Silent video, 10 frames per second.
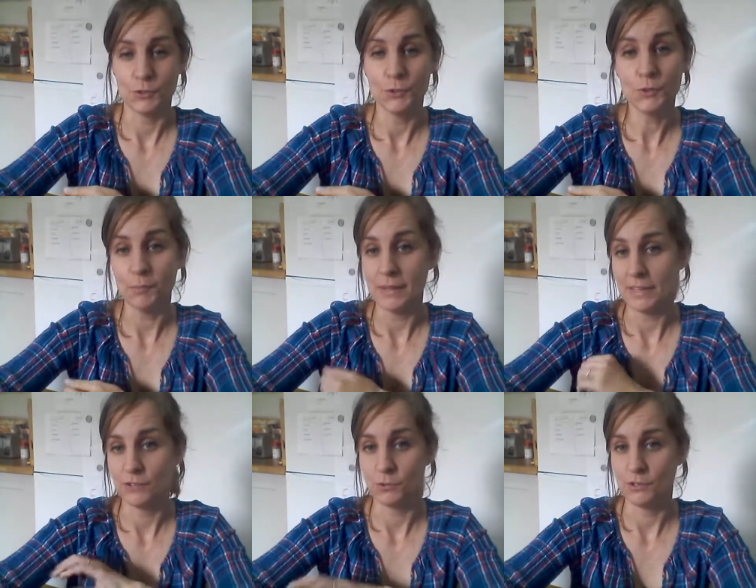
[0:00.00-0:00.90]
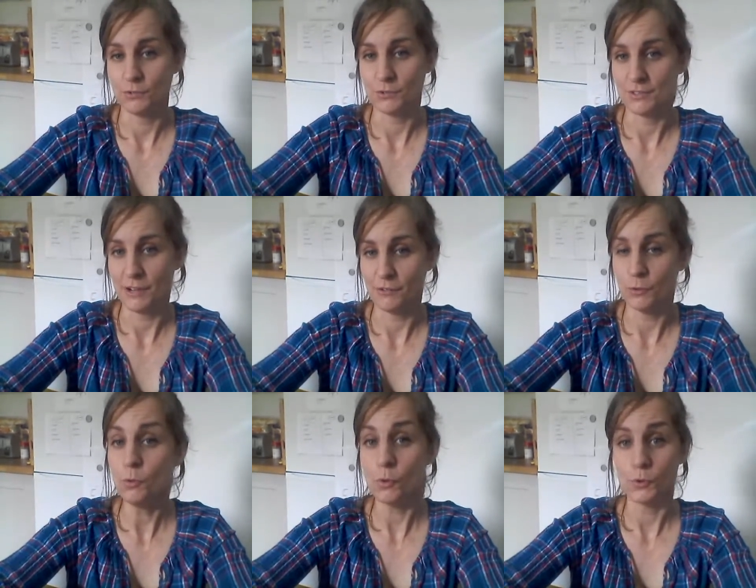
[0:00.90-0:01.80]
So you can make that choice yourself,
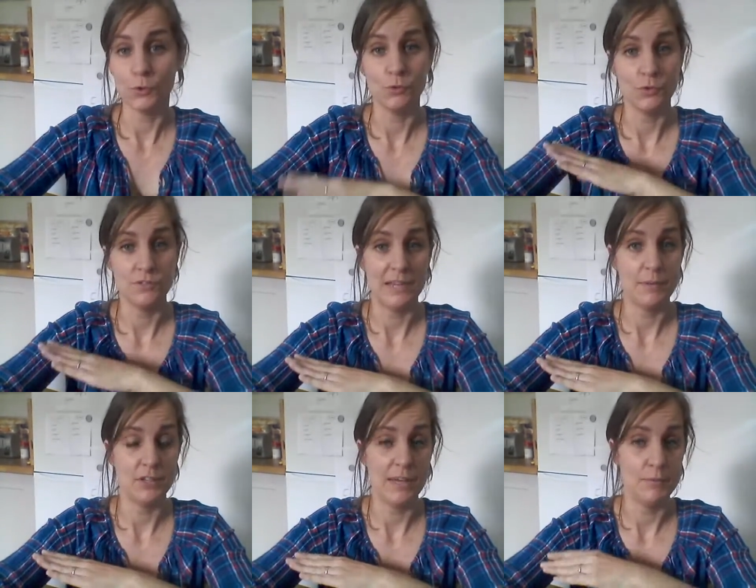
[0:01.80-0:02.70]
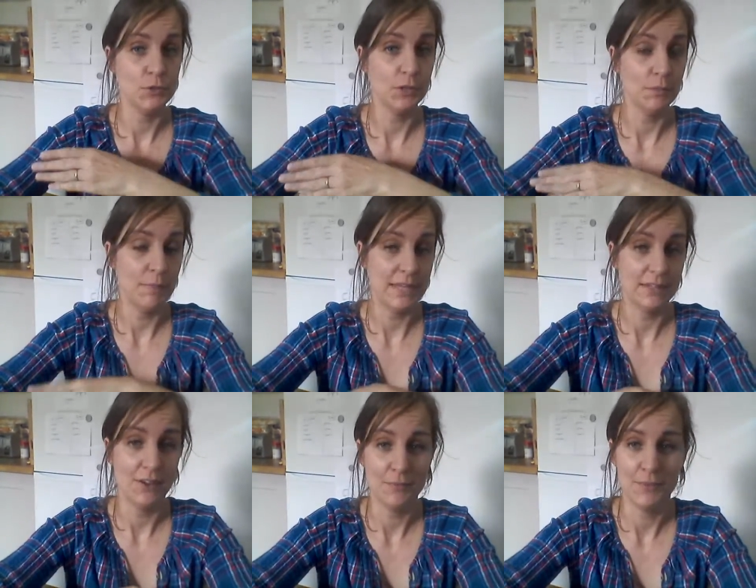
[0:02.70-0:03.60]
or you can do the same as I am. You can
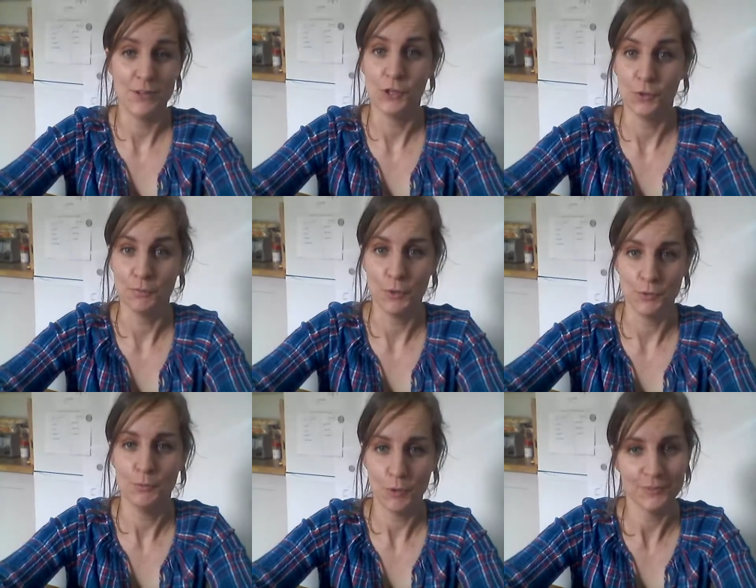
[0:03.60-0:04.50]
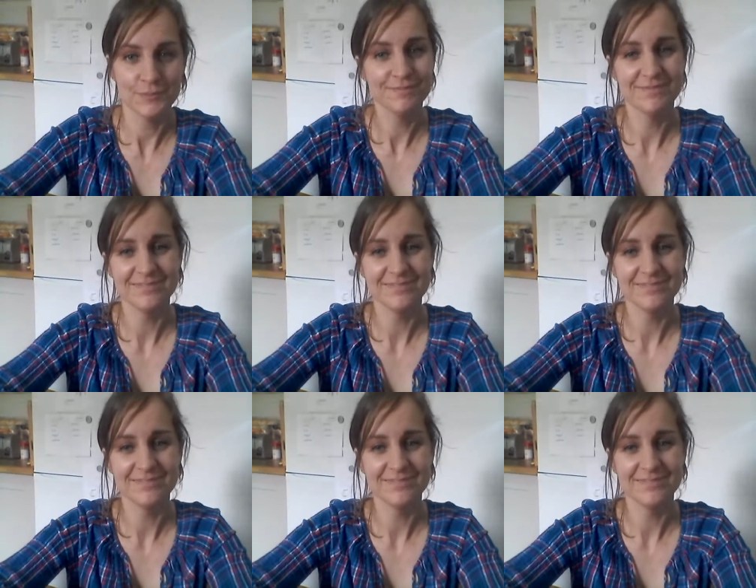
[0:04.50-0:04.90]
make um, a junk model model